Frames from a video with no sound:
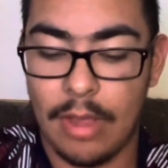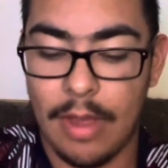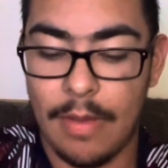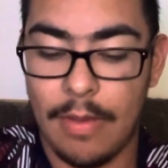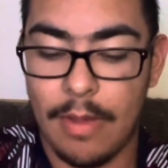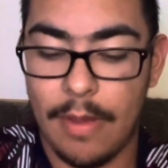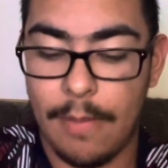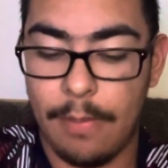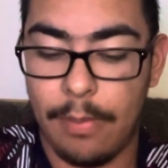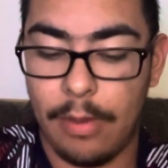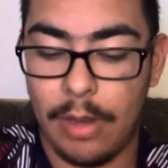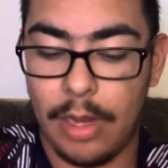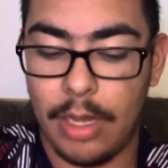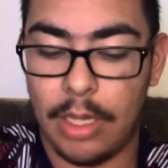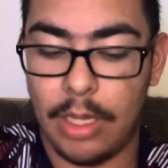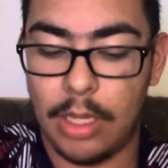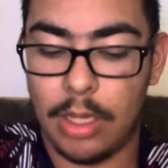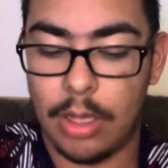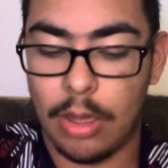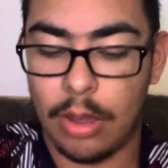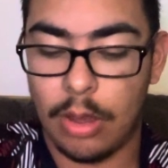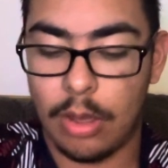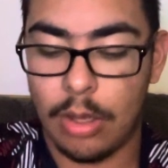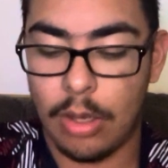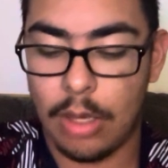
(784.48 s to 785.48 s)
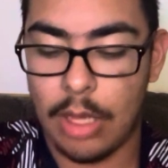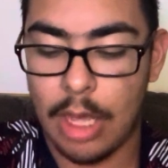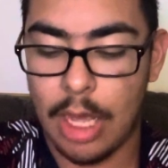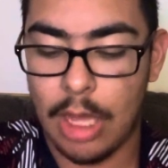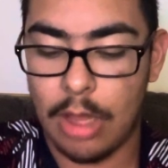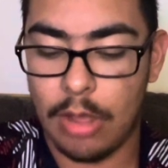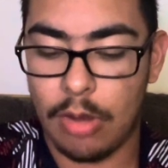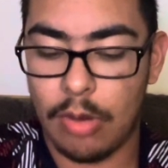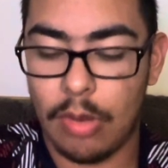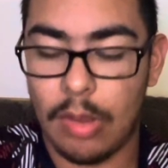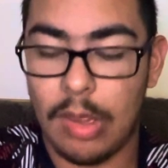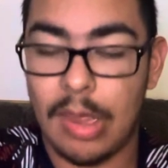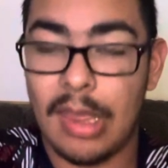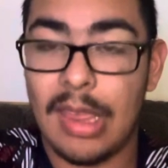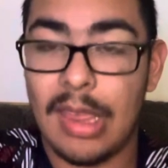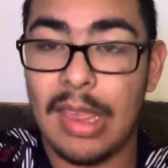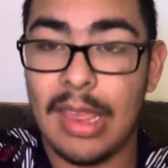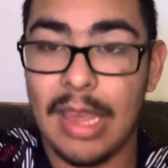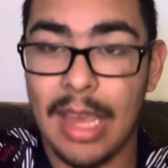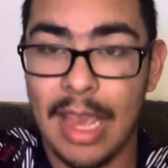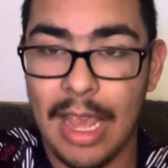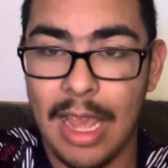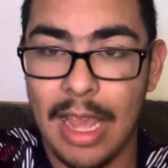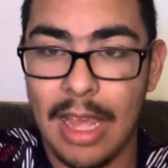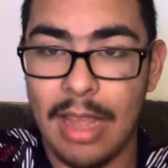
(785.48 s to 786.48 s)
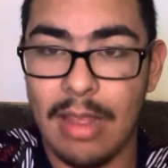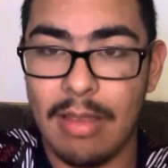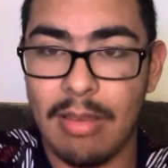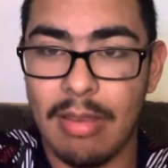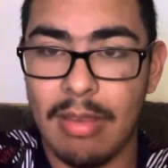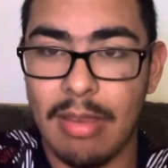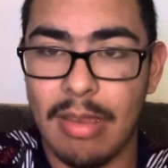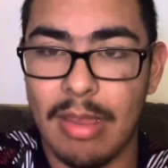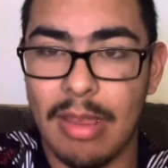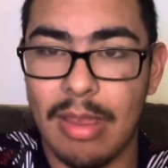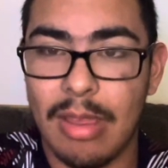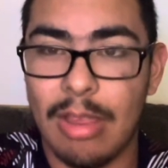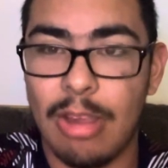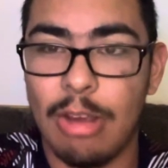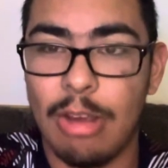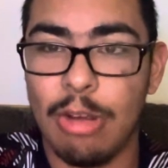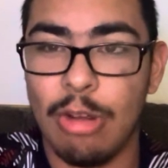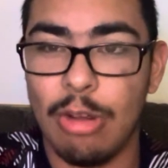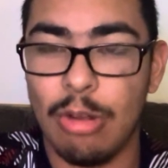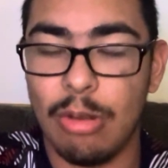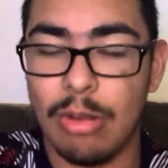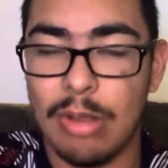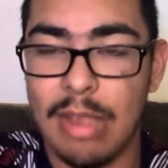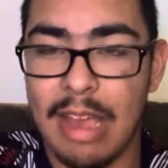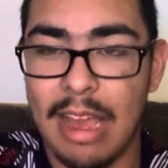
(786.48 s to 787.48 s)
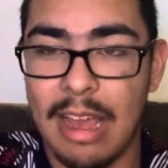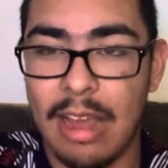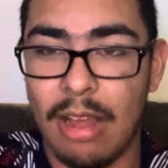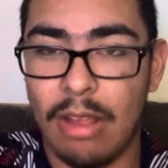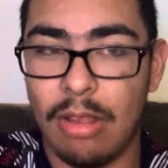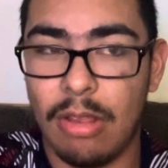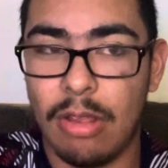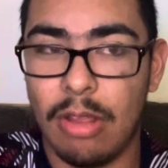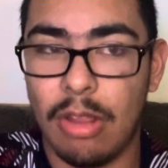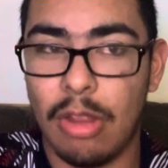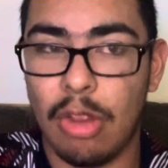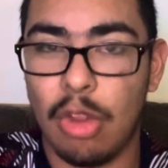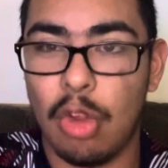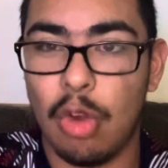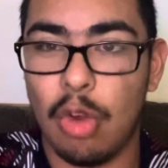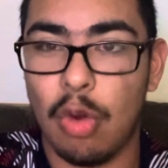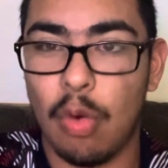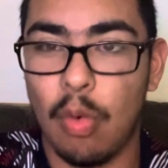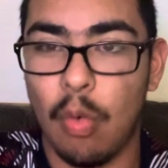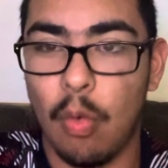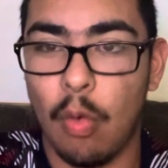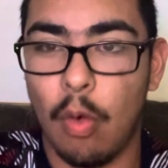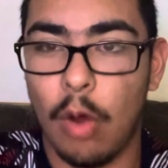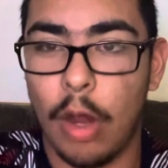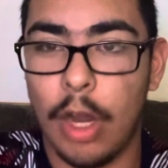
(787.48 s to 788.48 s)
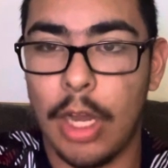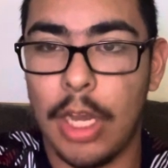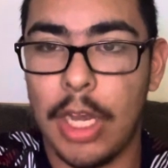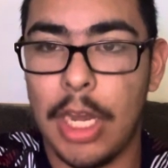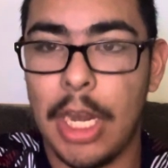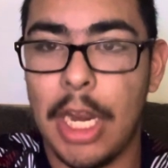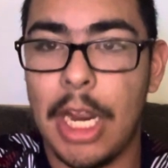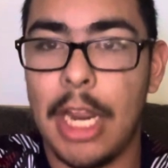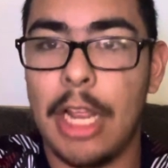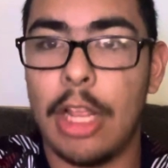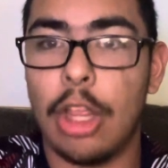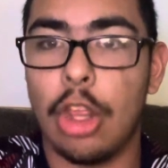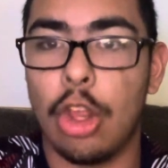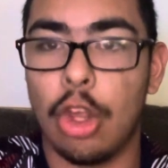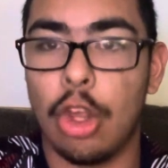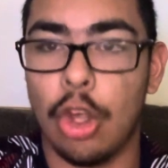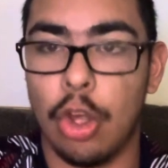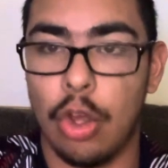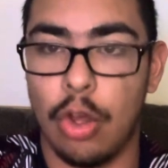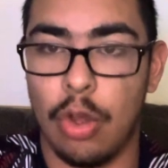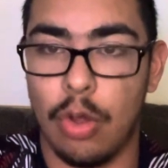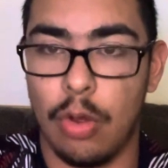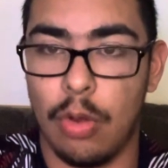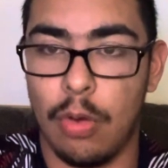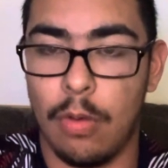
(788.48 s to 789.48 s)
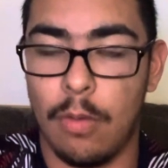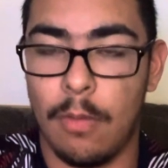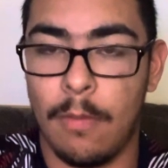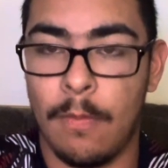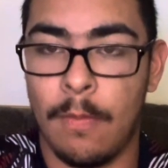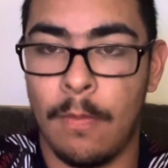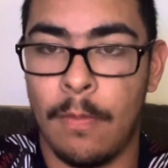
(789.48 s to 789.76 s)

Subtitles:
playing together since 2022